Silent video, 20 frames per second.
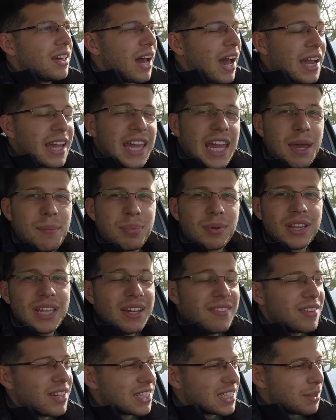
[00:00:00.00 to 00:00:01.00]
I can't
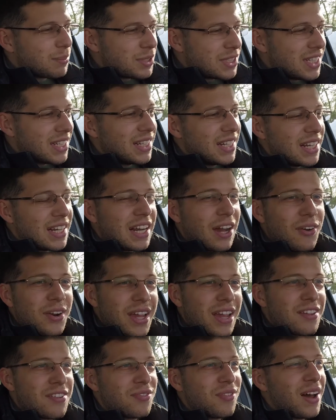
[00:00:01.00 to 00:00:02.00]
believe this. I'm sitting in an Audi
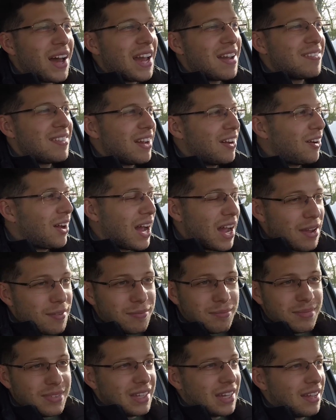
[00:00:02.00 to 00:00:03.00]
S5. Now,
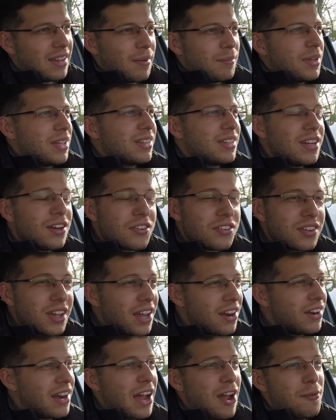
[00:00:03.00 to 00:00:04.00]
years
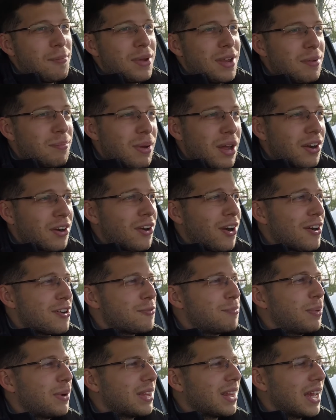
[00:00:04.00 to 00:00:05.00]
later, now I've been in better
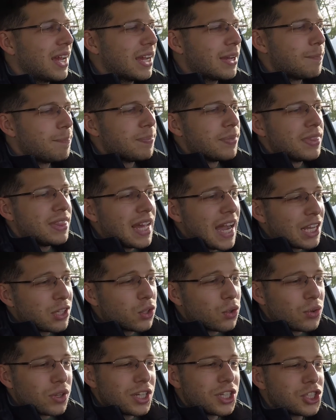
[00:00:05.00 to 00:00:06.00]
cars, but that's
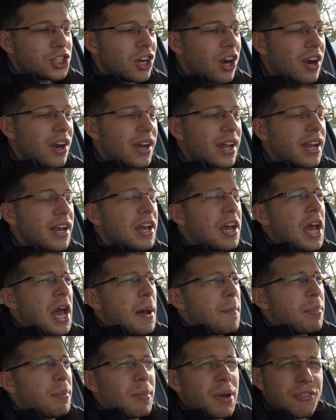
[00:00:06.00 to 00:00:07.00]
what really started it.
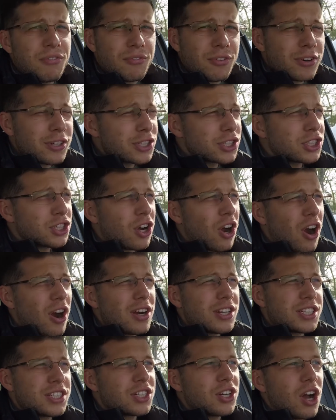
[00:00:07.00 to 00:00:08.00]
But my first
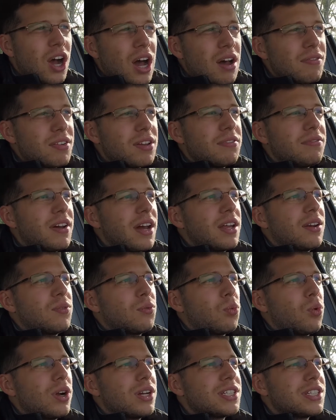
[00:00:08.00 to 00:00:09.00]
Cars and Coffee event
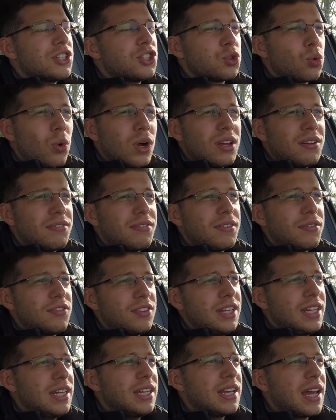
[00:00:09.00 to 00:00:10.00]
was in
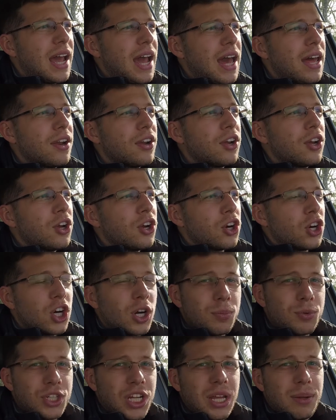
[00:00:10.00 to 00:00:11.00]
2015 at
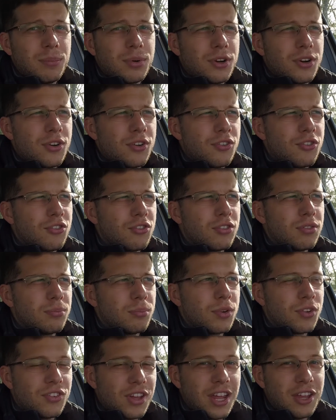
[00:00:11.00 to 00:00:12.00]
Herb Chambers,
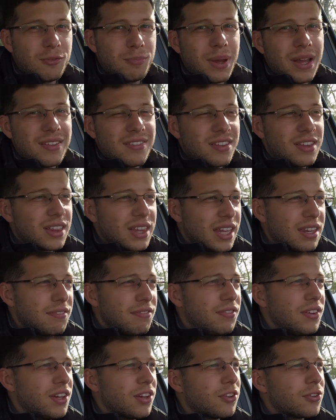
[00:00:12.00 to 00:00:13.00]
Mercedes-Benz in
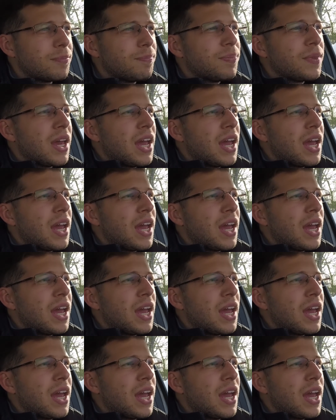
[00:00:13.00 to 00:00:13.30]
Linfield.